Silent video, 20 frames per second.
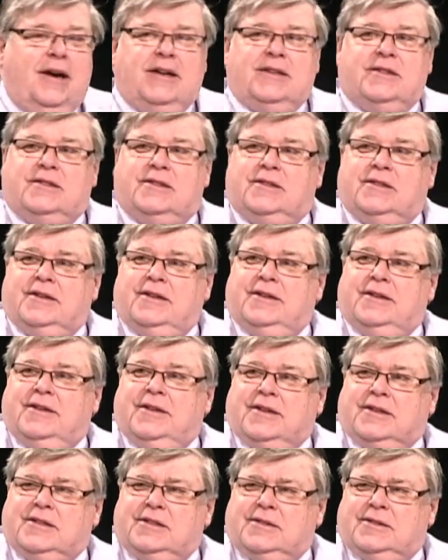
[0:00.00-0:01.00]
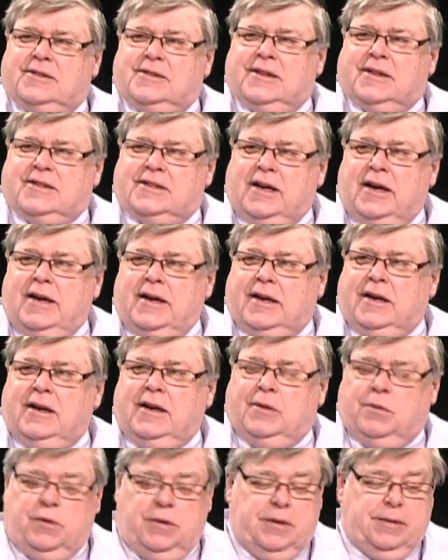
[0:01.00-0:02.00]
So it's exciting,
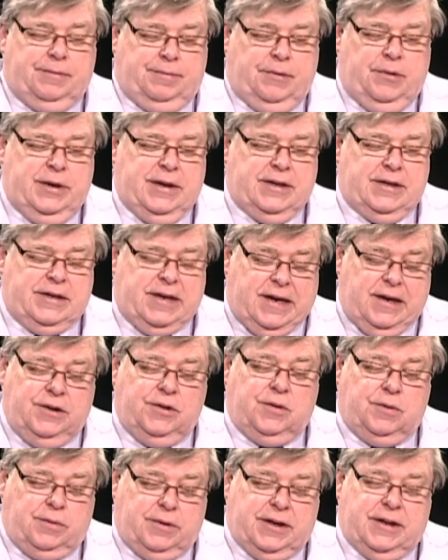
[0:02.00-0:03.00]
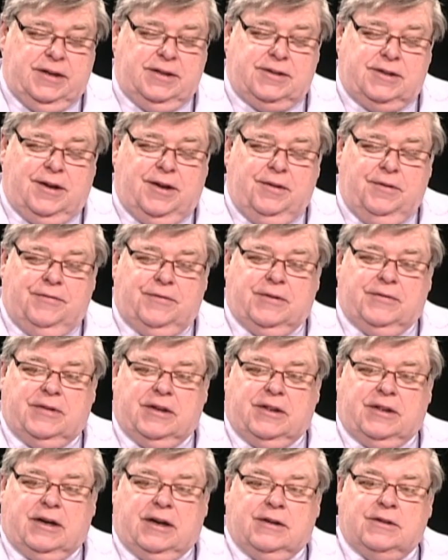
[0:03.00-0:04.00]
and we intend to raise another
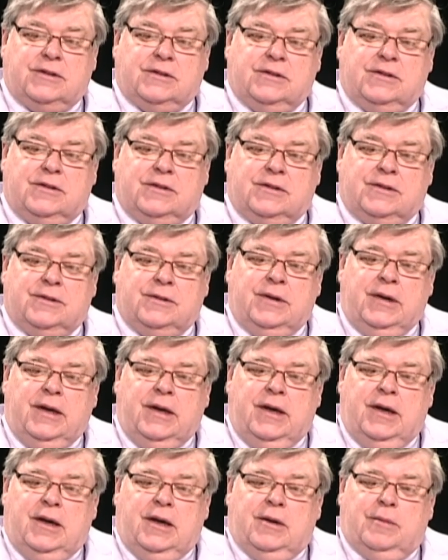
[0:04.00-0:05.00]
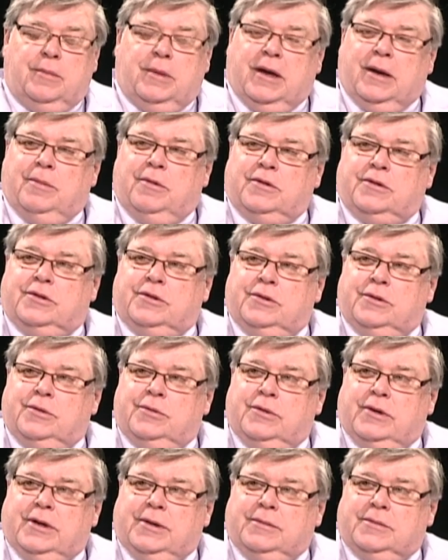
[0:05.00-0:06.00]
$50,000 to be able
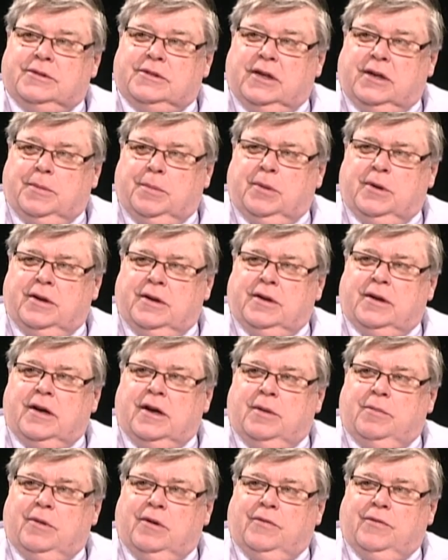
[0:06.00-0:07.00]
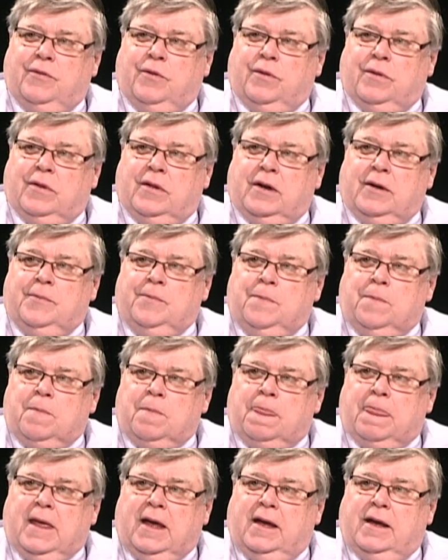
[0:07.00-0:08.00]
to set up an endowment for the
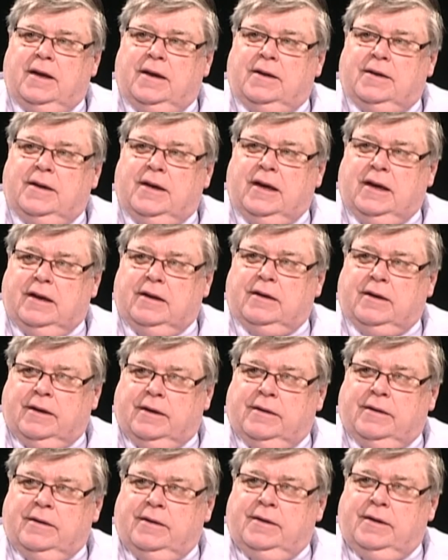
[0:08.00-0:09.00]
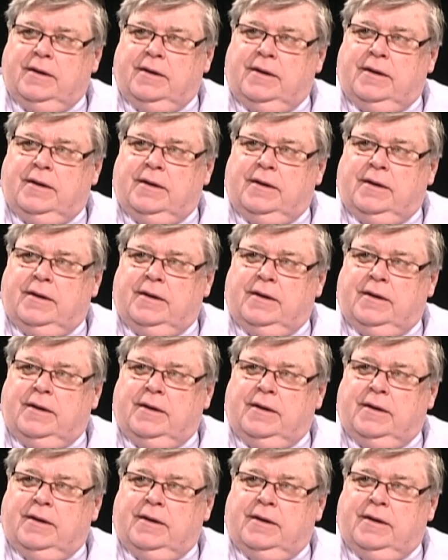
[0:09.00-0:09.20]
heat and